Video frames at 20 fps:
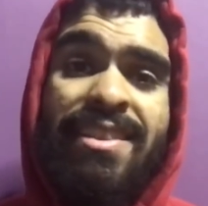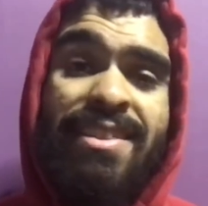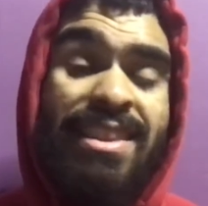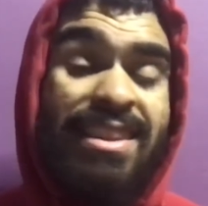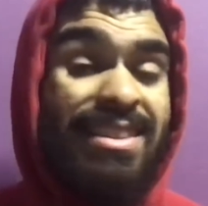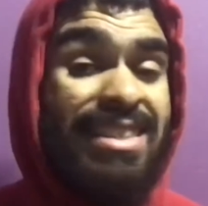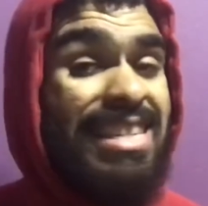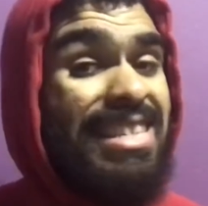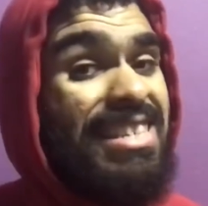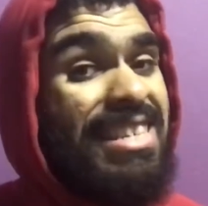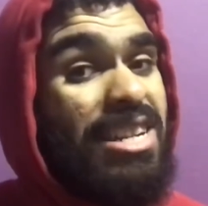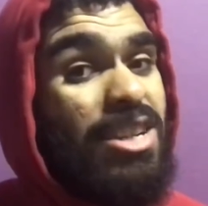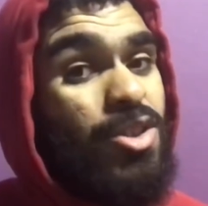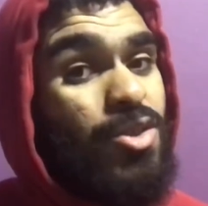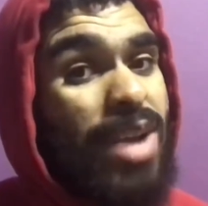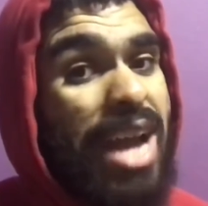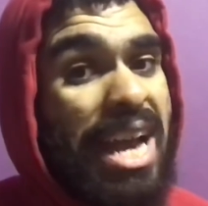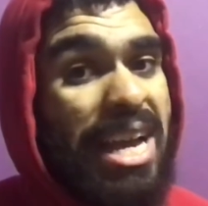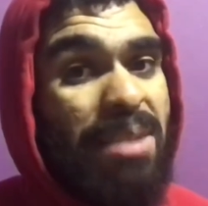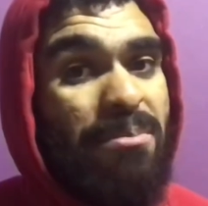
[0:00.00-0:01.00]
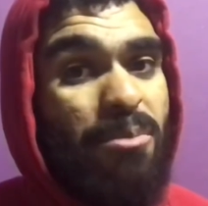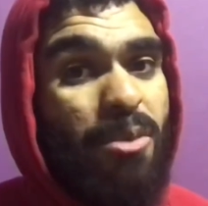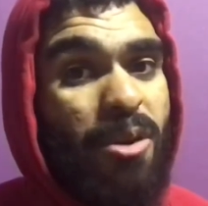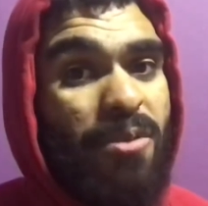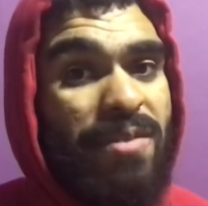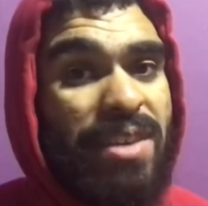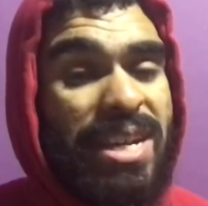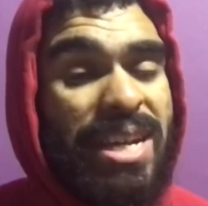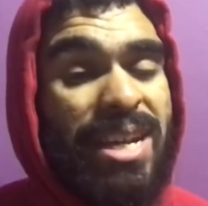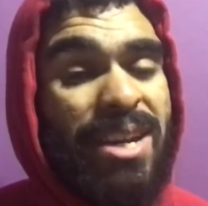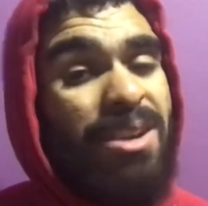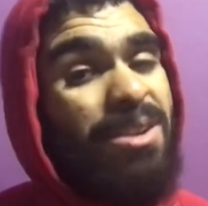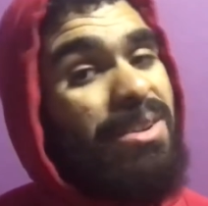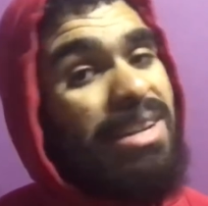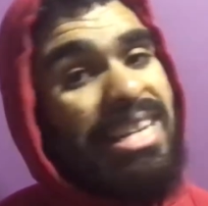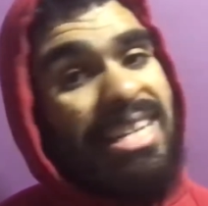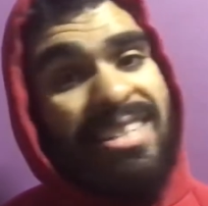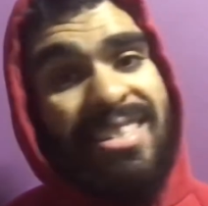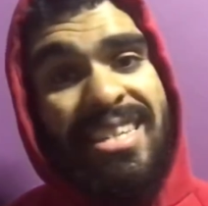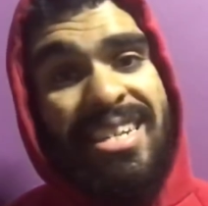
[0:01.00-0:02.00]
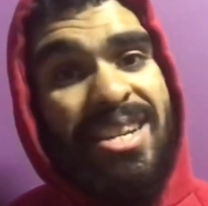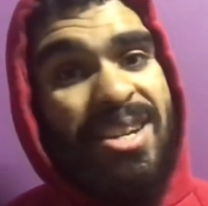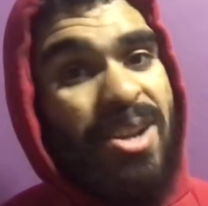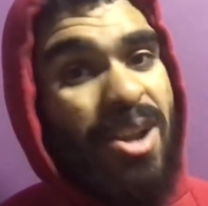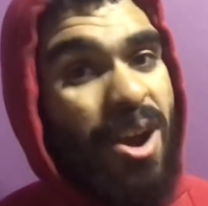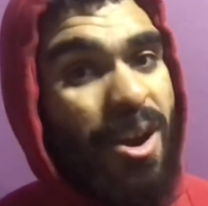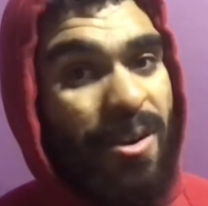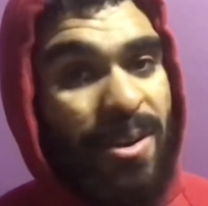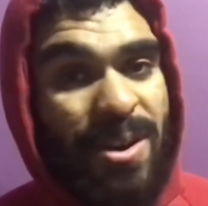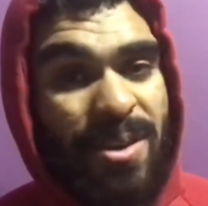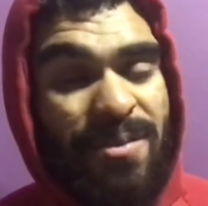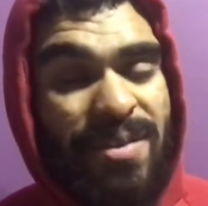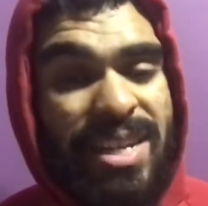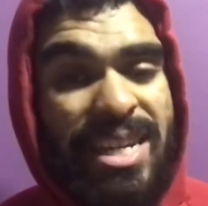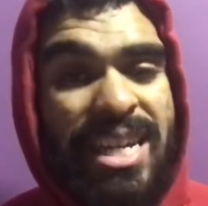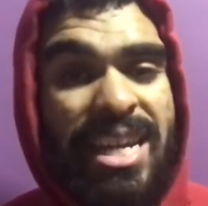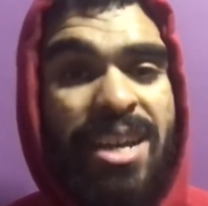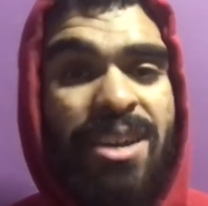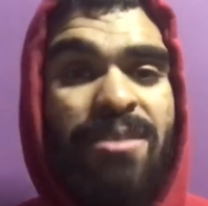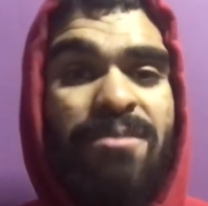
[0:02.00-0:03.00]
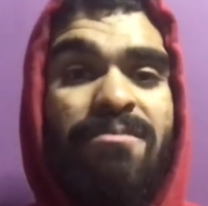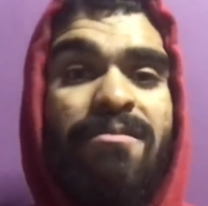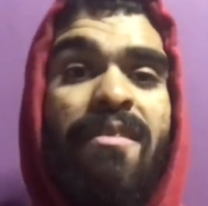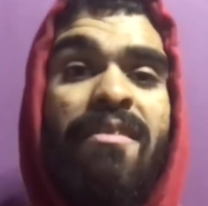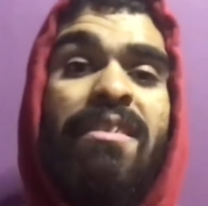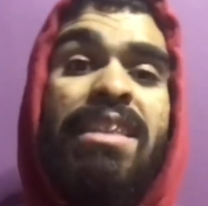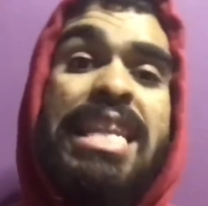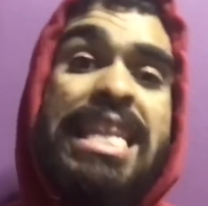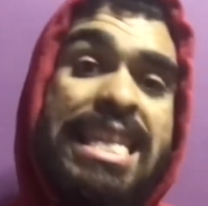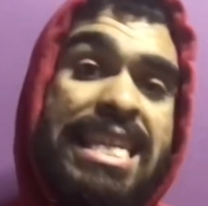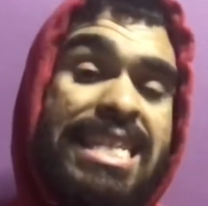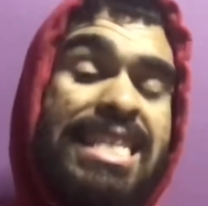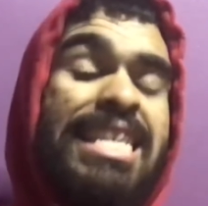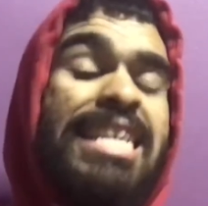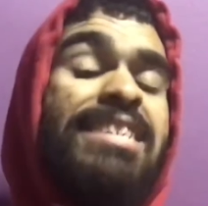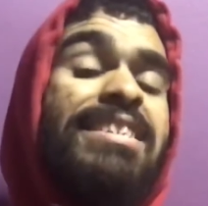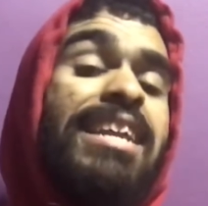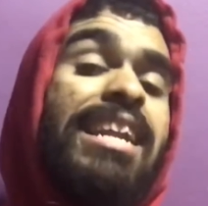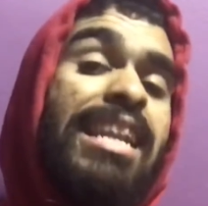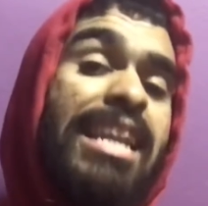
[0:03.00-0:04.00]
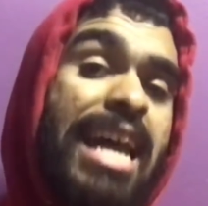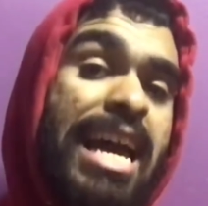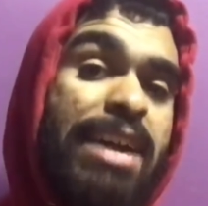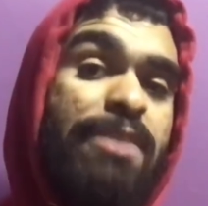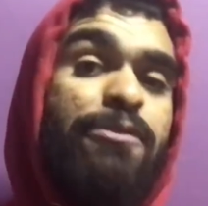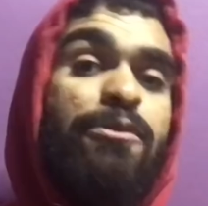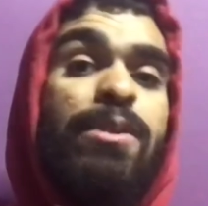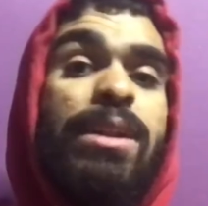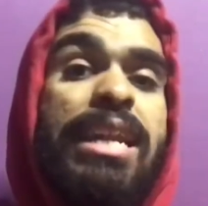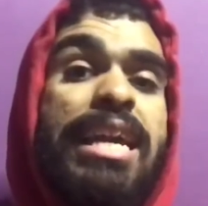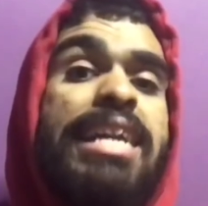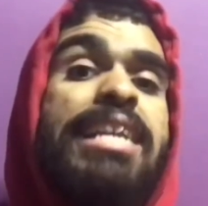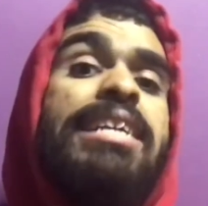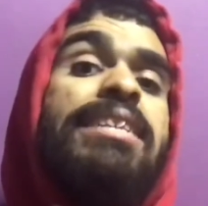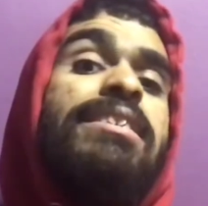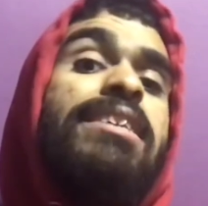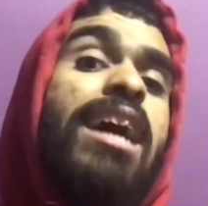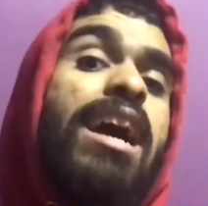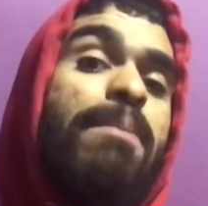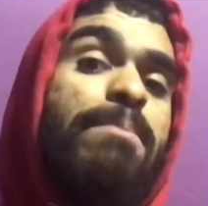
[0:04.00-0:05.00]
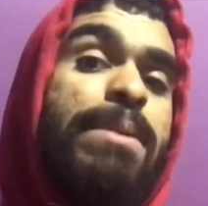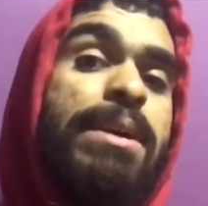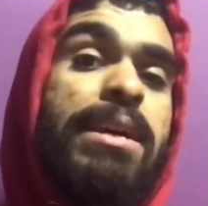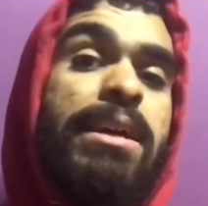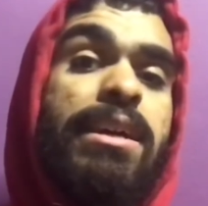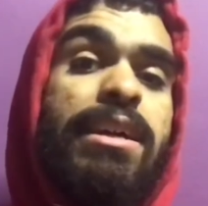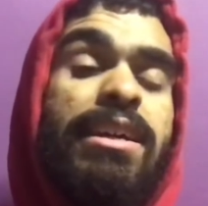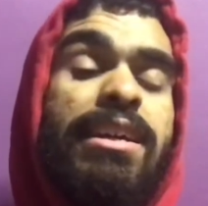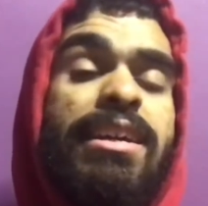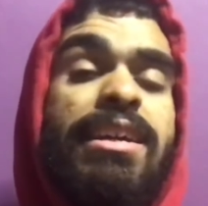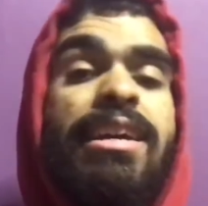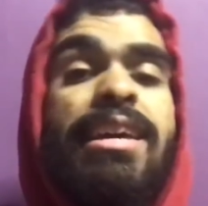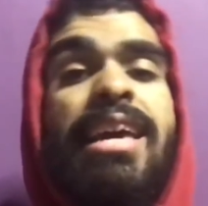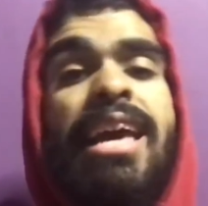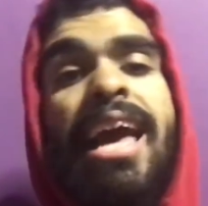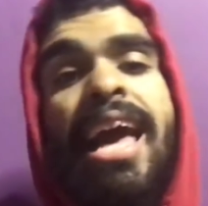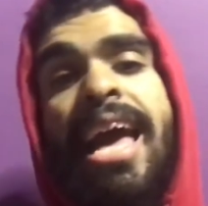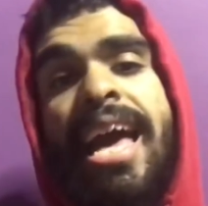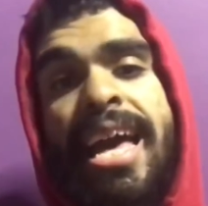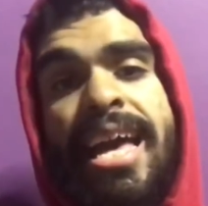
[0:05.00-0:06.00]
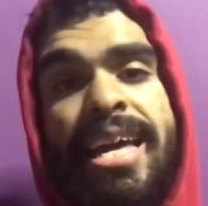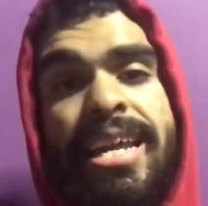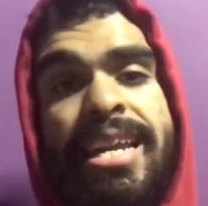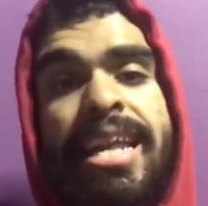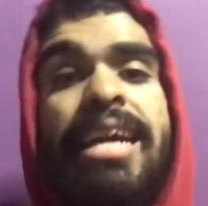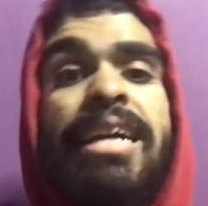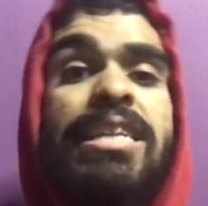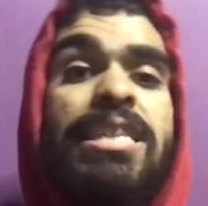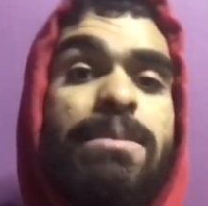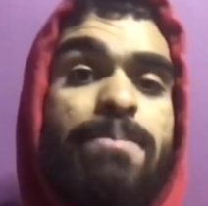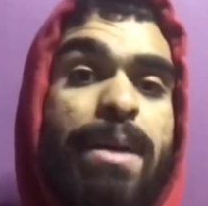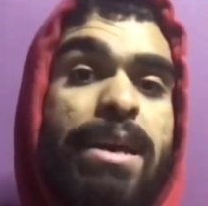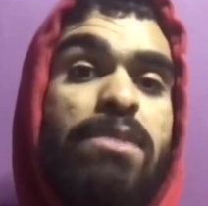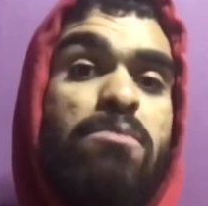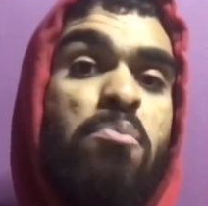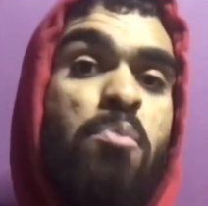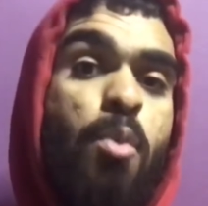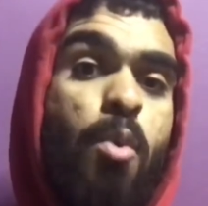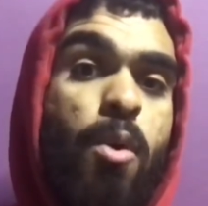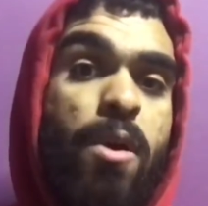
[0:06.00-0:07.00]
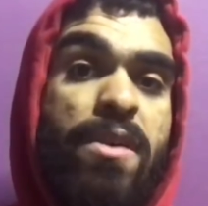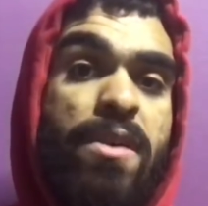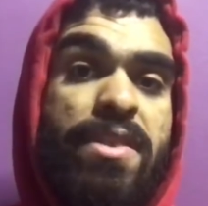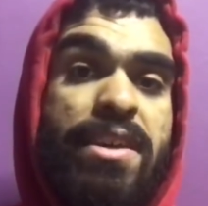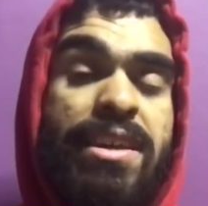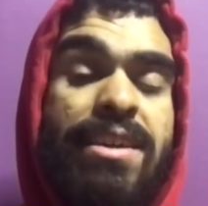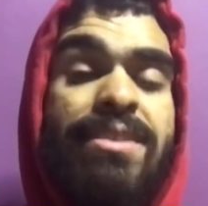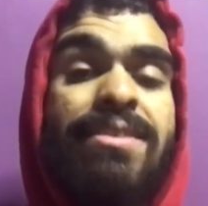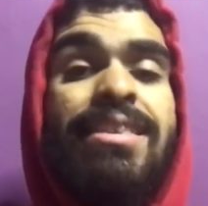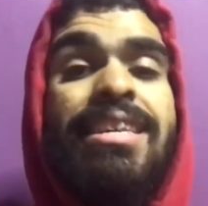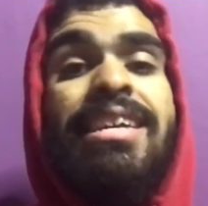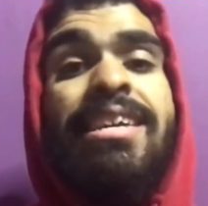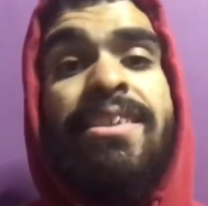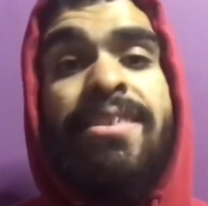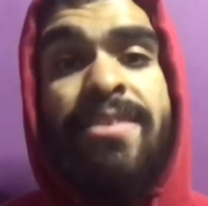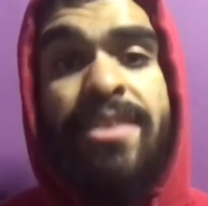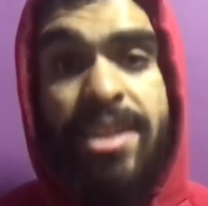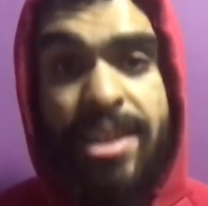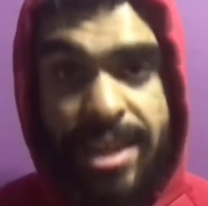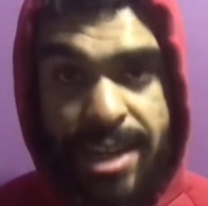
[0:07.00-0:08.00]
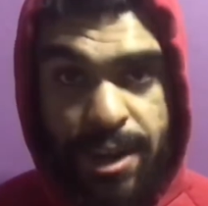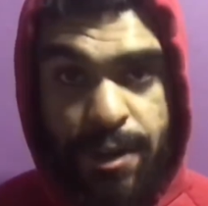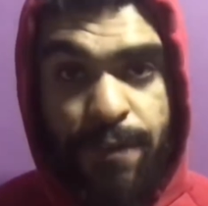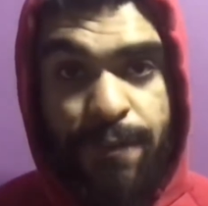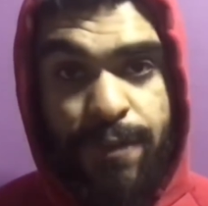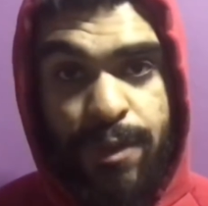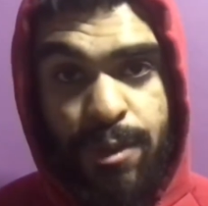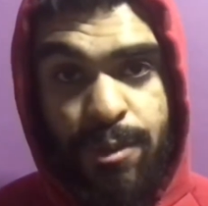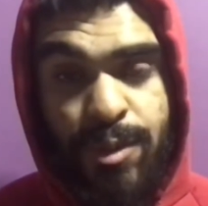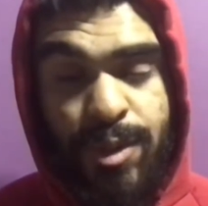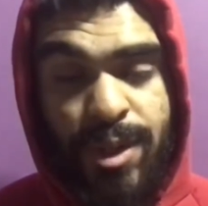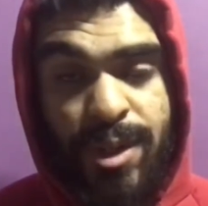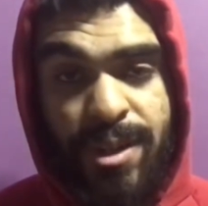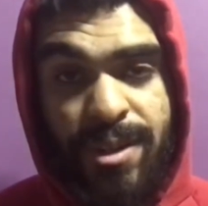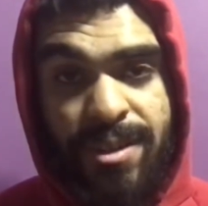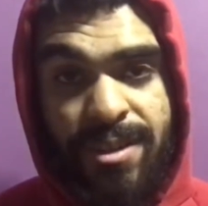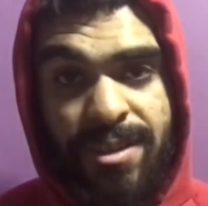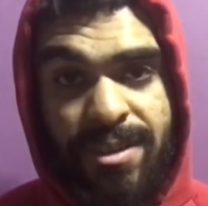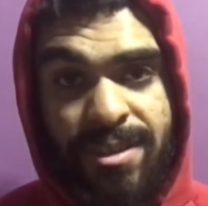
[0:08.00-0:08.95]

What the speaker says: This isn't a Dragon Ball video, it isn't a Naruto video. This is a life-related topic, and expect more of these in the near future.